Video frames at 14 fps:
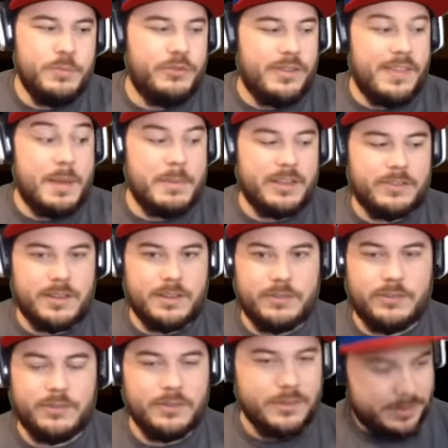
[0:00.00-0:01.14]
See, that makes
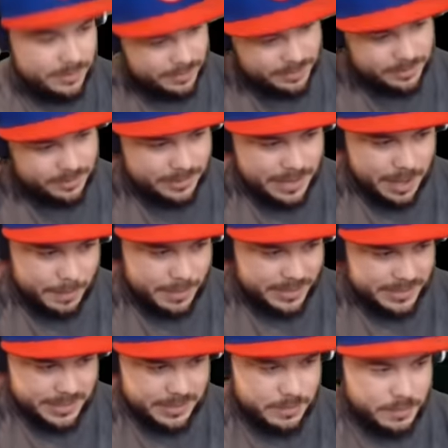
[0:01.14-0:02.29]
sense. That makes
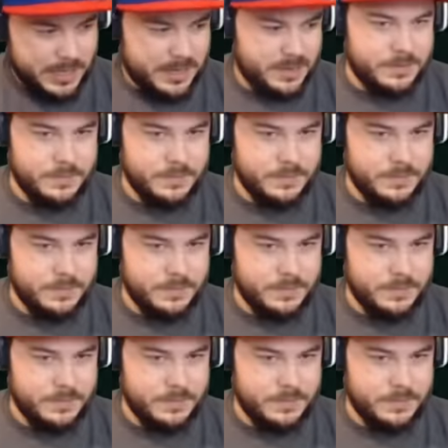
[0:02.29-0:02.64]
sense to me.